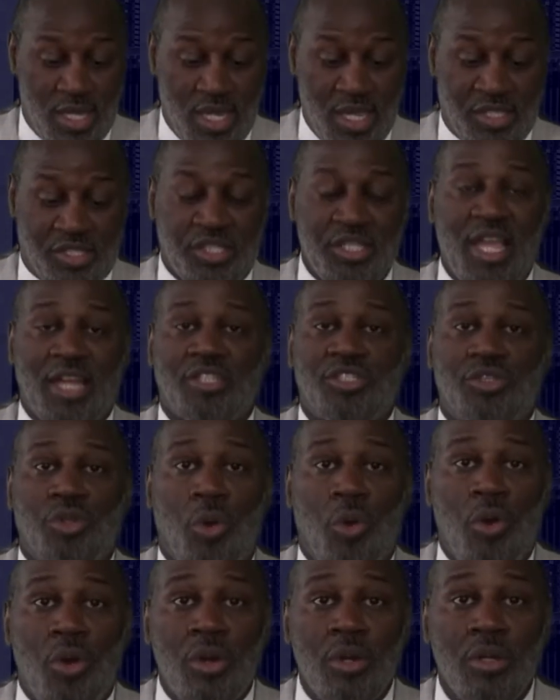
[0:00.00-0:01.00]
It's next
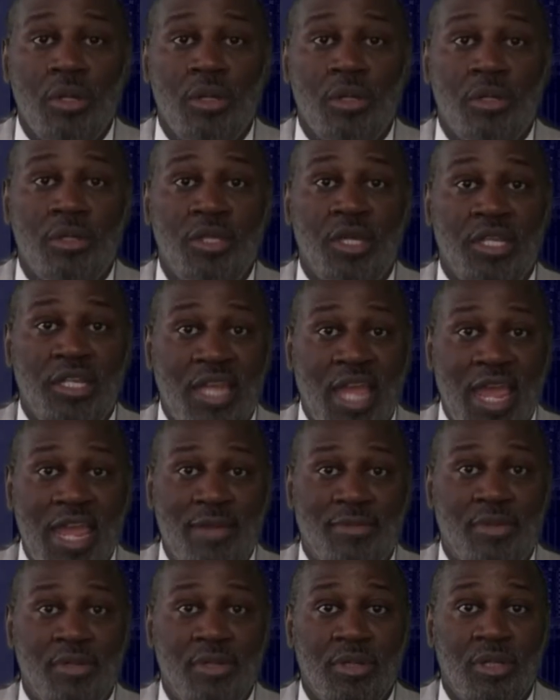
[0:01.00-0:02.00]
door, your
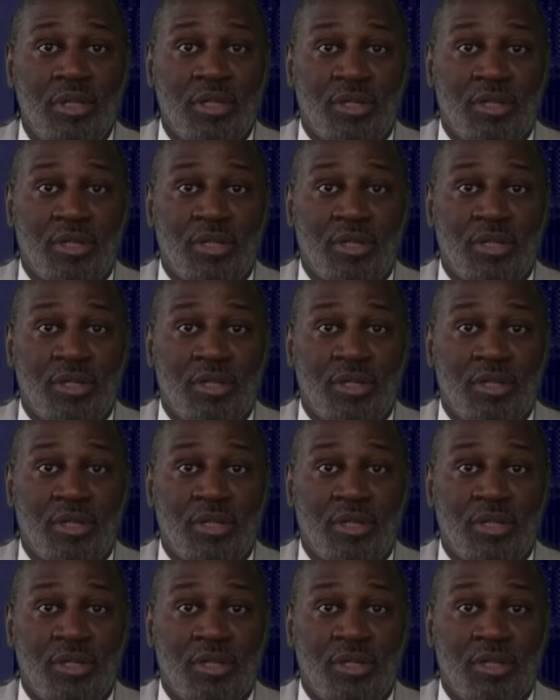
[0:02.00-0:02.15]
neighbor,